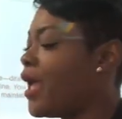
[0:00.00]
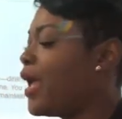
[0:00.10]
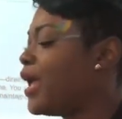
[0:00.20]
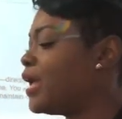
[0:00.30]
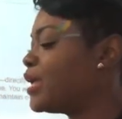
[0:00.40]

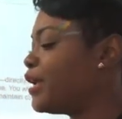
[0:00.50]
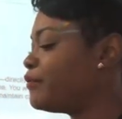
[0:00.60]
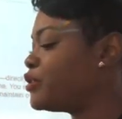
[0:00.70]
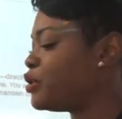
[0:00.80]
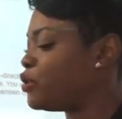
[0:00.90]
it
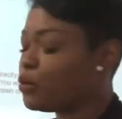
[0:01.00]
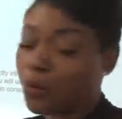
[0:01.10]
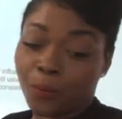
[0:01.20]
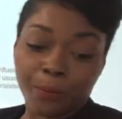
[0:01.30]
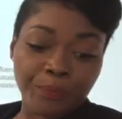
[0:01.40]
gives
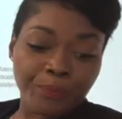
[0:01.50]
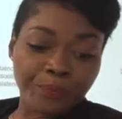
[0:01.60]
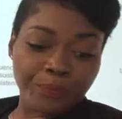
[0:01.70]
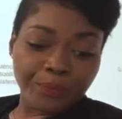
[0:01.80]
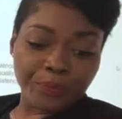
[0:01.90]
you
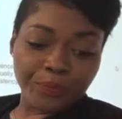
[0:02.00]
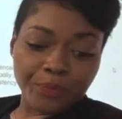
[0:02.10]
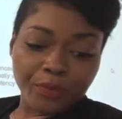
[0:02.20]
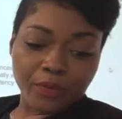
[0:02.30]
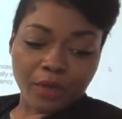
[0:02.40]

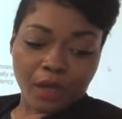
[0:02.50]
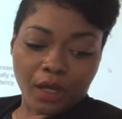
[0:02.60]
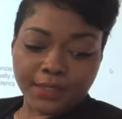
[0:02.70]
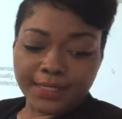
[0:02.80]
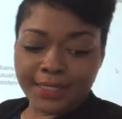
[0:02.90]

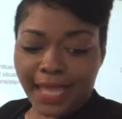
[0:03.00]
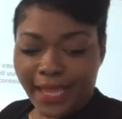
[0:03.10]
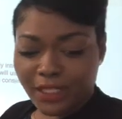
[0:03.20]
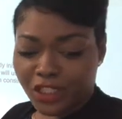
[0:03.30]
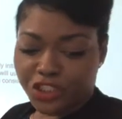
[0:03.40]

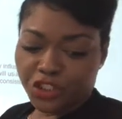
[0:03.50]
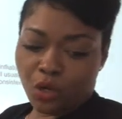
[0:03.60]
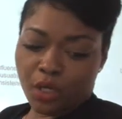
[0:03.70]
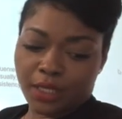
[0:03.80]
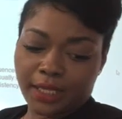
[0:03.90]
slightly
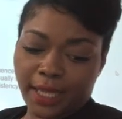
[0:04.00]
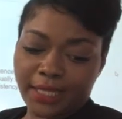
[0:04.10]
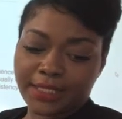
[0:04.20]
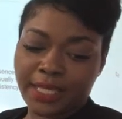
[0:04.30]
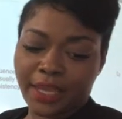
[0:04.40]
shorter
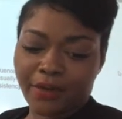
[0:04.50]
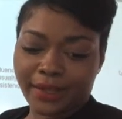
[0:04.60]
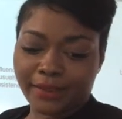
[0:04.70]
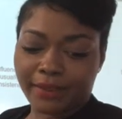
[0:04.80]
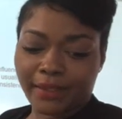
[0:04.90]
lengths here
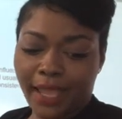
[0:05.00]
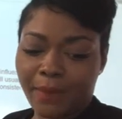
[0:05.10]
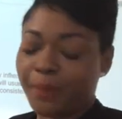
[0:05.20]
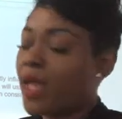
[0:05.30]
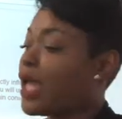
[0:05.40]
at the
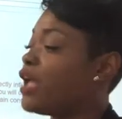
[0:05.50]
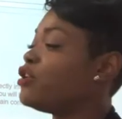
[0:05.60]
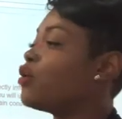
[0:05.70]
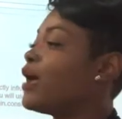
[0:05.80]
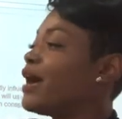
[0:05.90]
nape, and
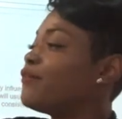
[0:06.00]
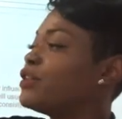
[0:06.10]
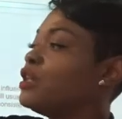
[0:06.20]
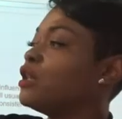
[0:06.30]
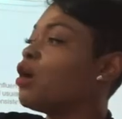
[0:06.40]
you'll have
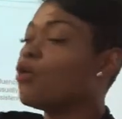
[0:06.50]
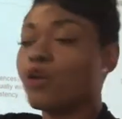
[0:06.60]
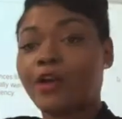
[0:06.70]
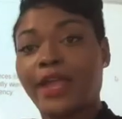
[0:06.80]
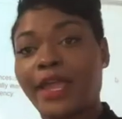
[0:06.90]

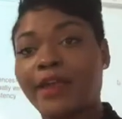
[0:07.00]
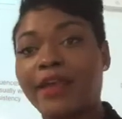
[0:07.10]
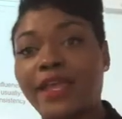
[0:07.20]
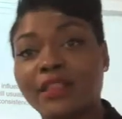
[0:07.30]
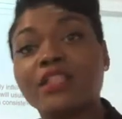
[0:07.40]
longer hair
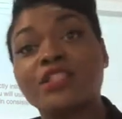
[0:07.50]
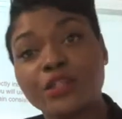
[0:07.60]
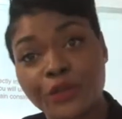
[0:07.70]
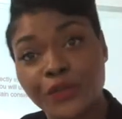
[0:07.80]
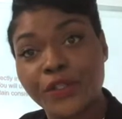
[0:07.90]
at the
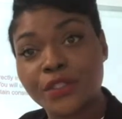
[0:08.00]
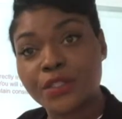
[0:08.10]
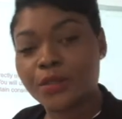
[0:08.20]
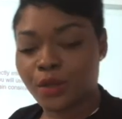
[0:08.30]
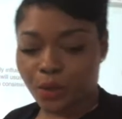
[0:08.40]

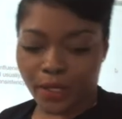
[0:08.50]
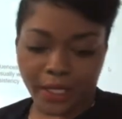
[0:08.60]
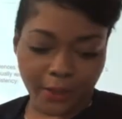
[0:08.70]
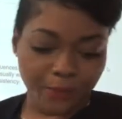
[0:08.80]
surface, okay?